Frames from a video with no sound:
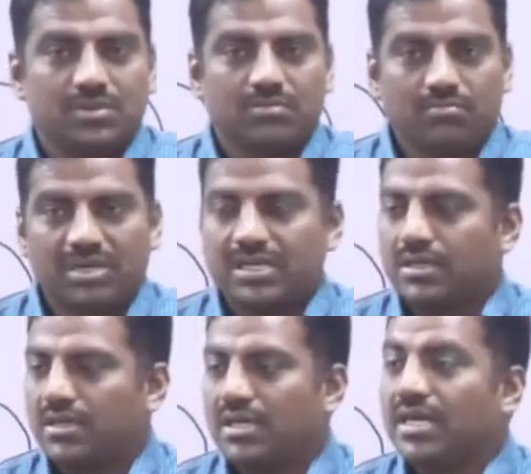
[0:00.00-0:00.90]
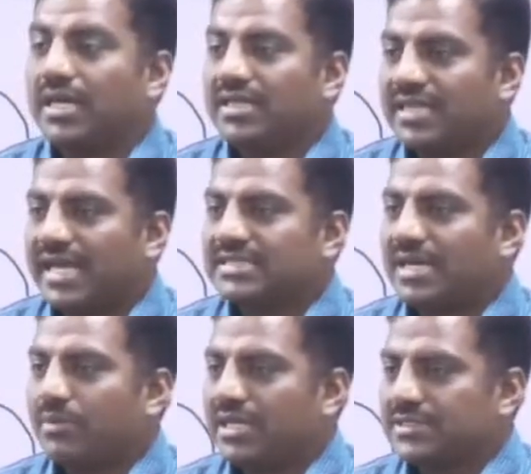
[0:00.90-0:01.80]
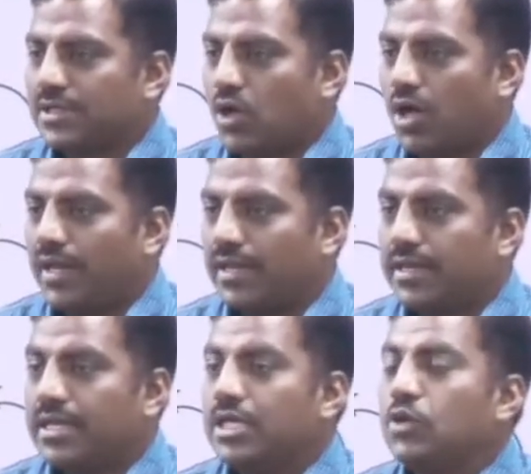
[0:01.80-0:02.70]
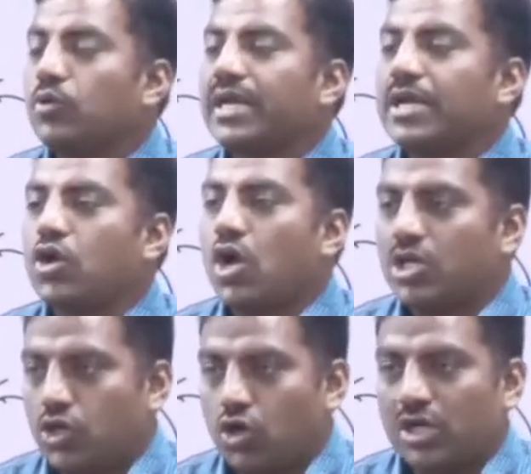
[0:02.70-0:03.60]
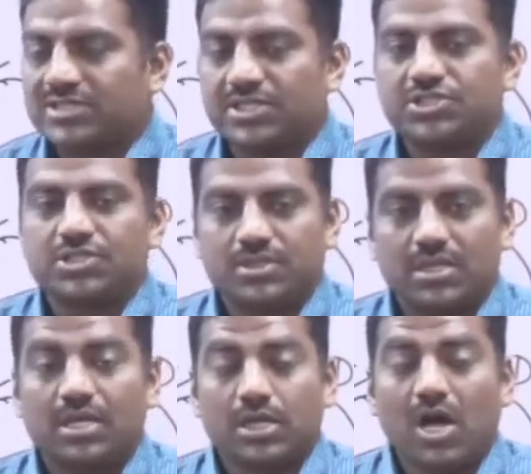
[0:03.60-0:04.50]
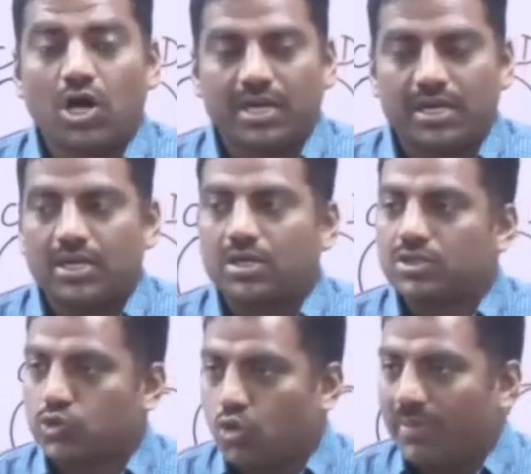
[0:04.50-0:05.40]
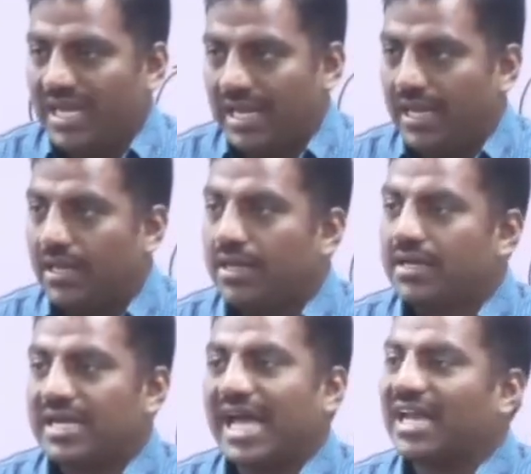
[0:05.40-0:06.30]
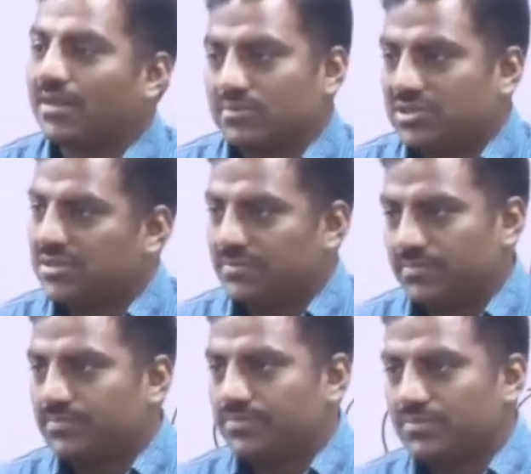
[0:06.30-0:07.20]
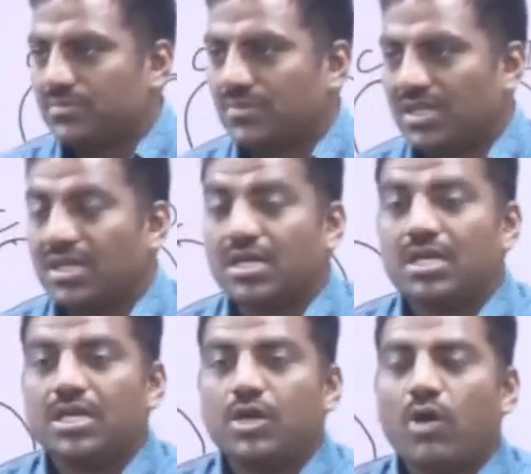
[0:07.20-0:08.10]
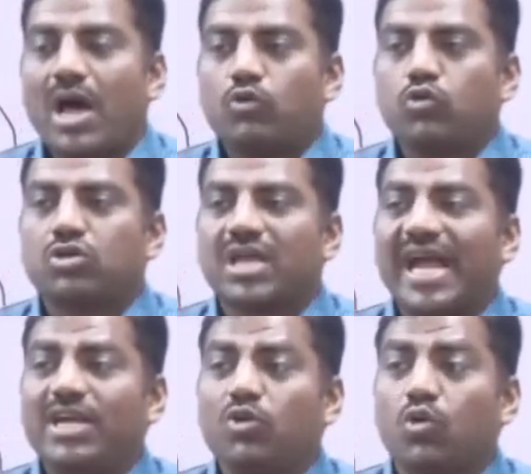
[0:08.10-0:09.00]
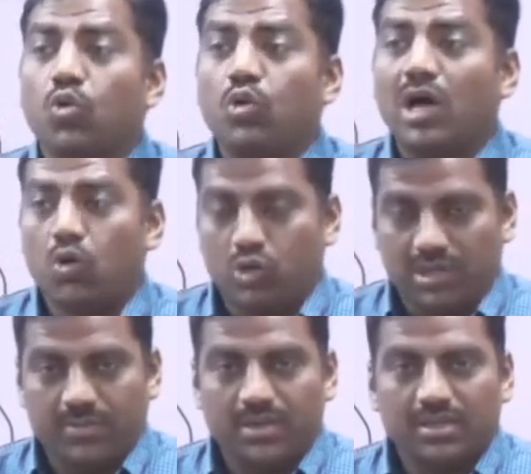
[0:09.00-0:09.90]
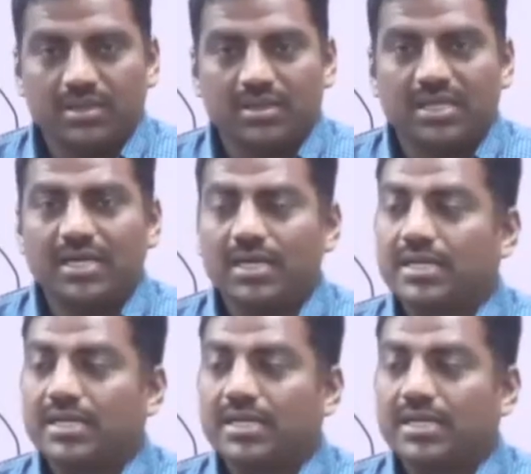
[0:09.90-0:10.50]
But in the examination hall, you cannot draw such or so many diagrams. You have to try to rule out the